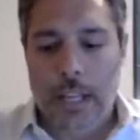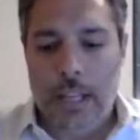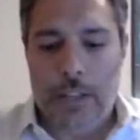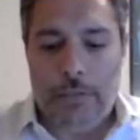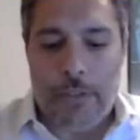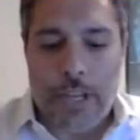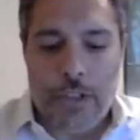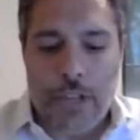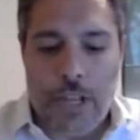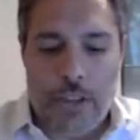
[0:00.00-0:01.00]
The
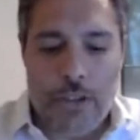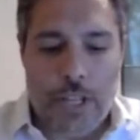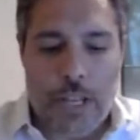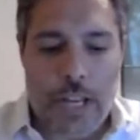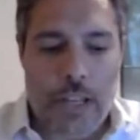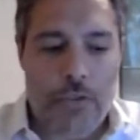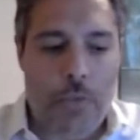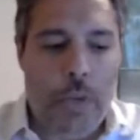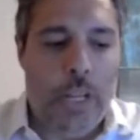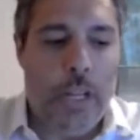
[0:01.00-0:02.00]
differentiation
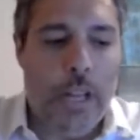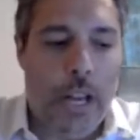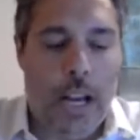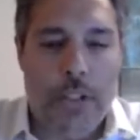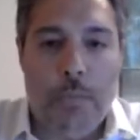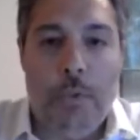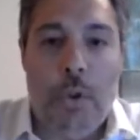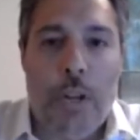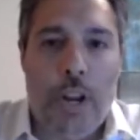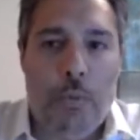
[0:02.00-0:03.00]
is we
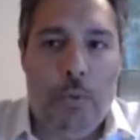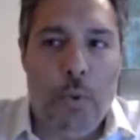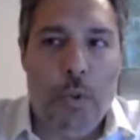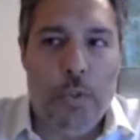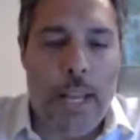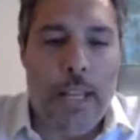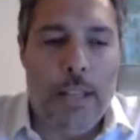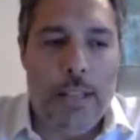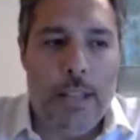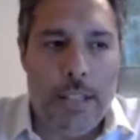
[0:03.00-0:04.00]
deploy a
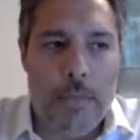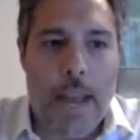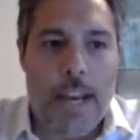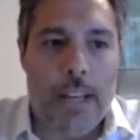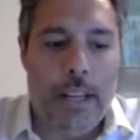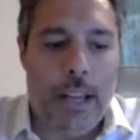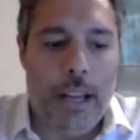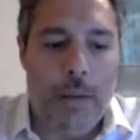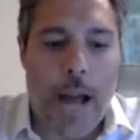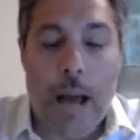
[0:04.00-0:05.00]
rules-based systematic
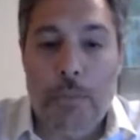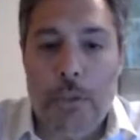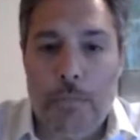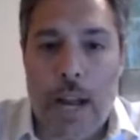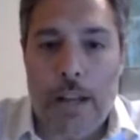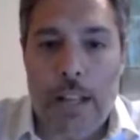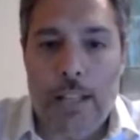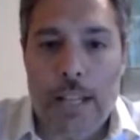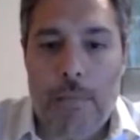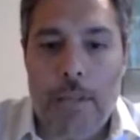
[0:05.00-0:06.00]
option model
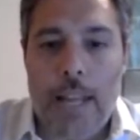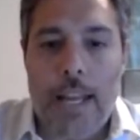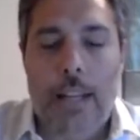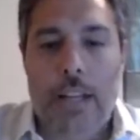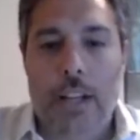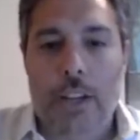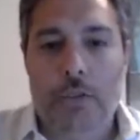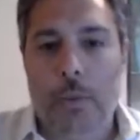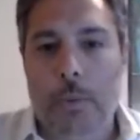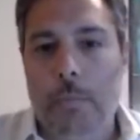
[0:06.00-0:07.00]
on top of that.
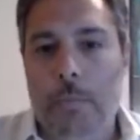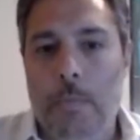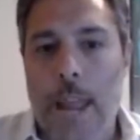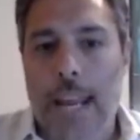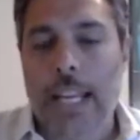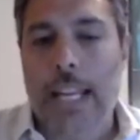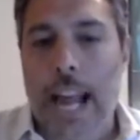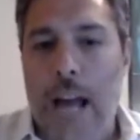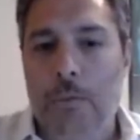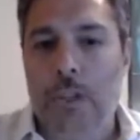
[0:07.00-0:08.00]
So we're adding an
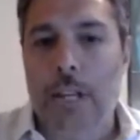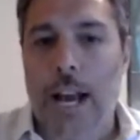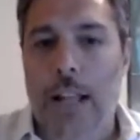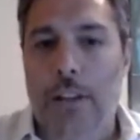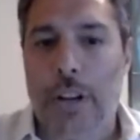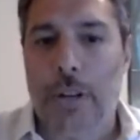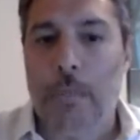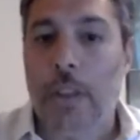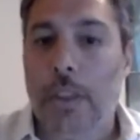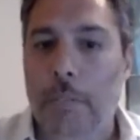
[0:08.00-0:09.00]
option collar on a
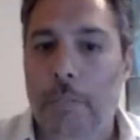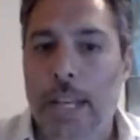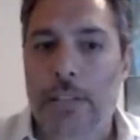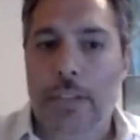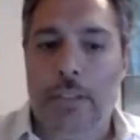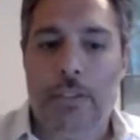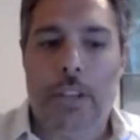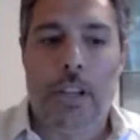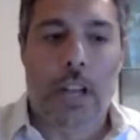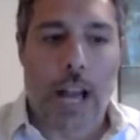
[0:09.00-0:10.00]
monthly
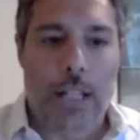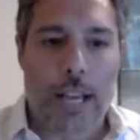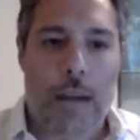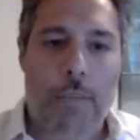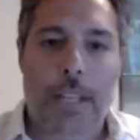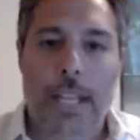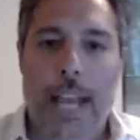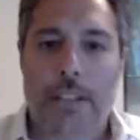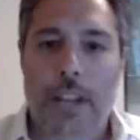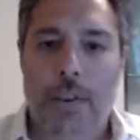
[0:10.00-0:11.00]
basis on top of the
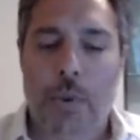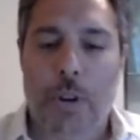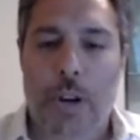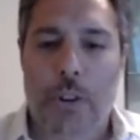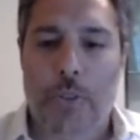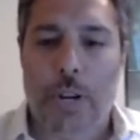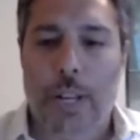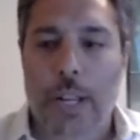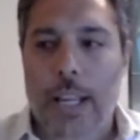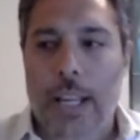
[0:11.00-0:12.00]
Nasdaq
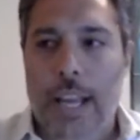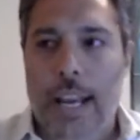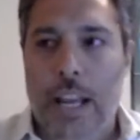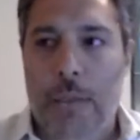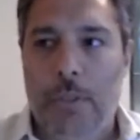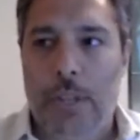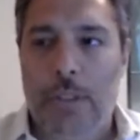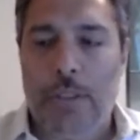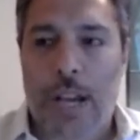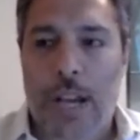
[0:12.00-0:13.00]
100 that helps
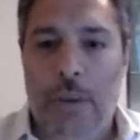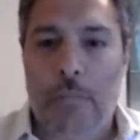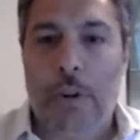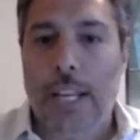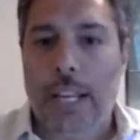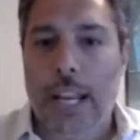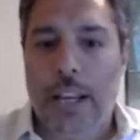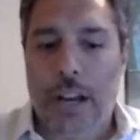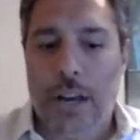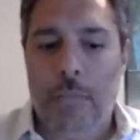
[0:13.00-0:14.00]
us bring in
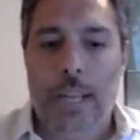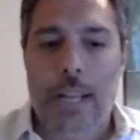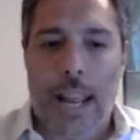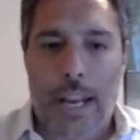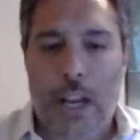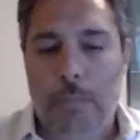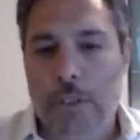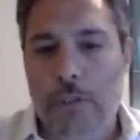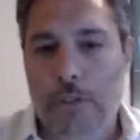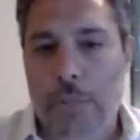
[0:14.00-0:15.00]
income and help
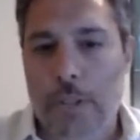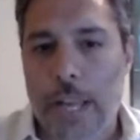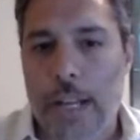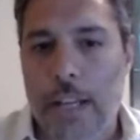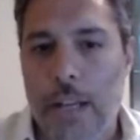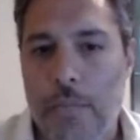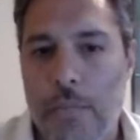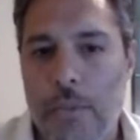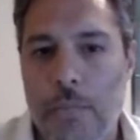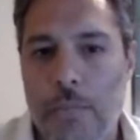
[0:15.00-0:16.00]
distribute that income
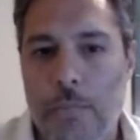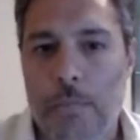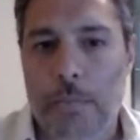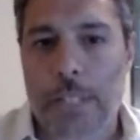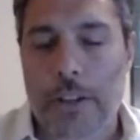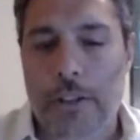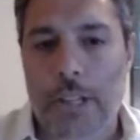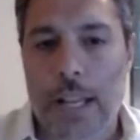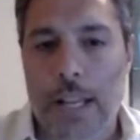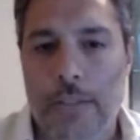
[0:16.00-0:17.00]
to potential
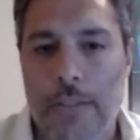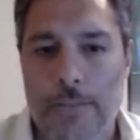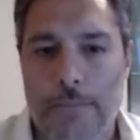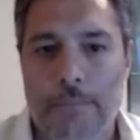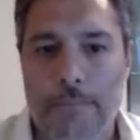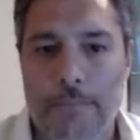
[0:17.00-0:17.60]
clients.